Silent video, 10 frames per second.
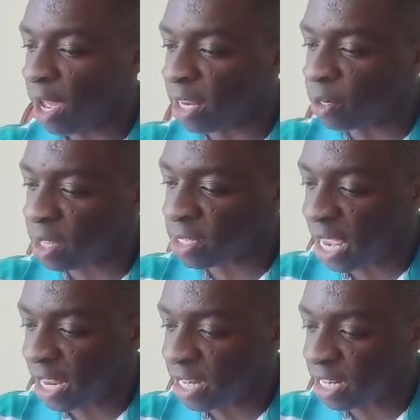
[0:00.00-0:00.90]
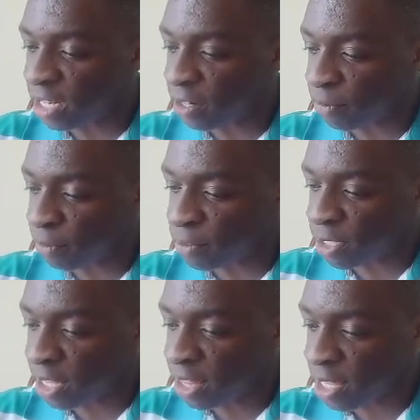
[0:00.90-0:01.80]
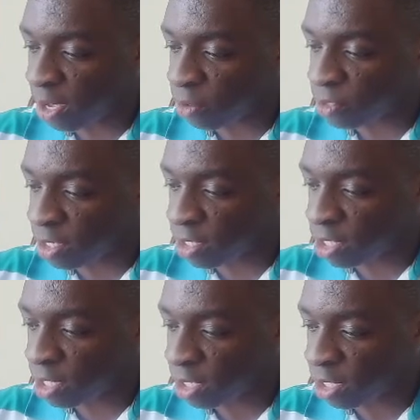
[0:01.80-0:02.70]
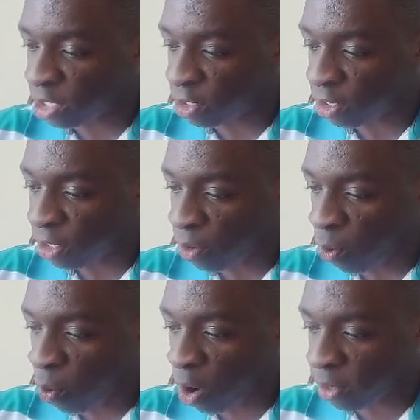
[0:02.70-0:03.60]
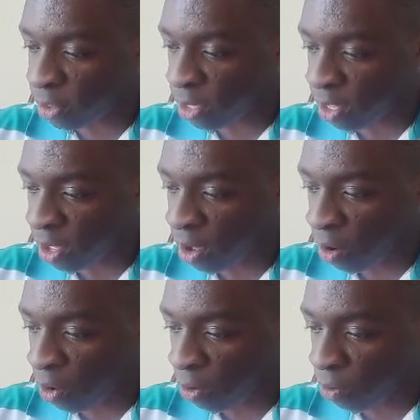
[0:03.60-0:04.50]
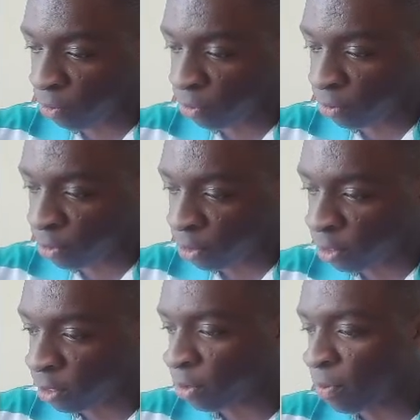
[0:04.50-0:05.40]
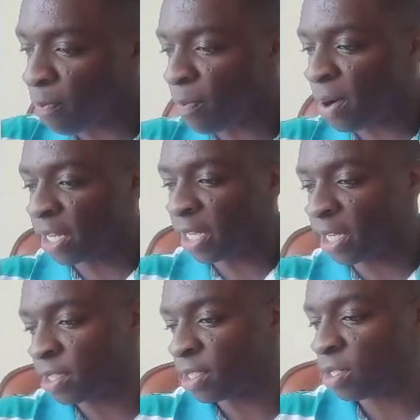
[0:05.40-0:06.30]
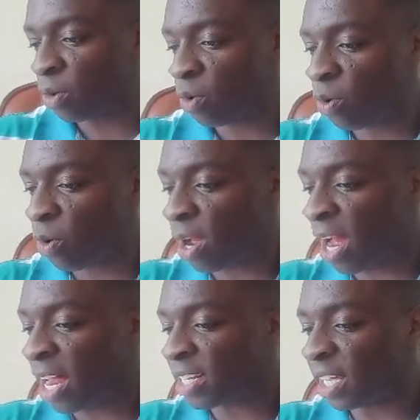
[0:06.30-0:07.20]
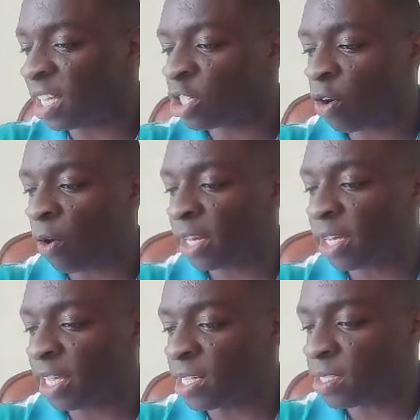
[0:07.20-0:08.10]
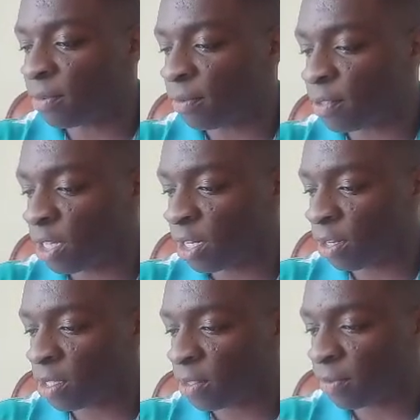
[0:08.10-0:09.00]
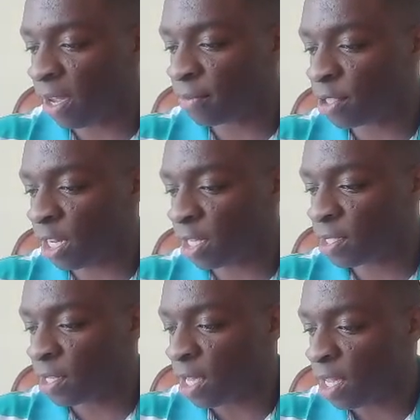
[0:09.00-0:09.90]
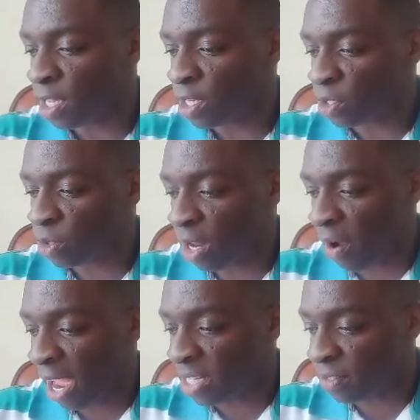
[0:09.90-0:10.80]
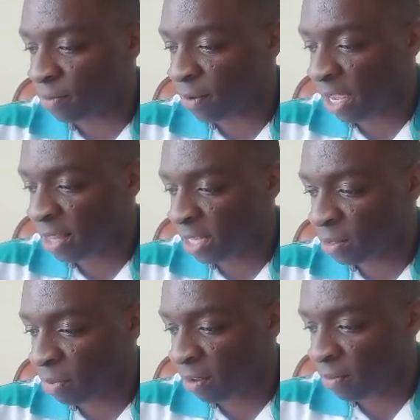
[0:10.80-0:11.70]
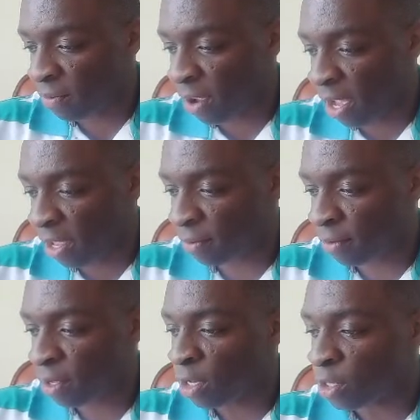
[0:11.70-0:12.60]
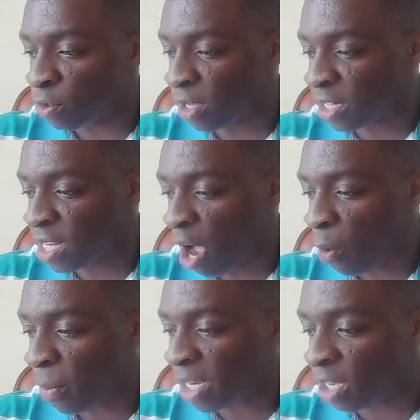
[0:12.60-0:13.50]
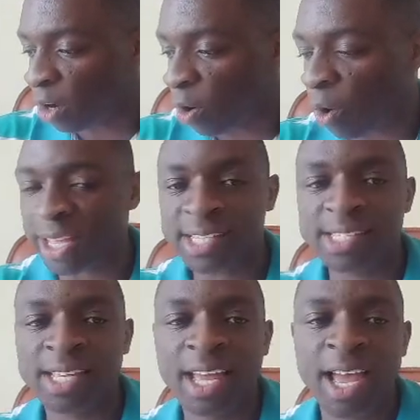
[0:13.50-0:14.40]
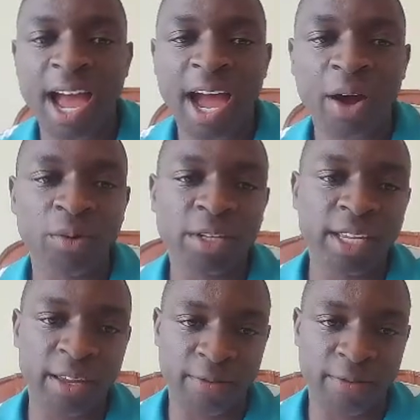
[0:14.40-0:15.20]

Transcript: I need 15,000 worth of money. So, and each coin is 5 shillings. So now I divide that by 5 to get how many coins I would give.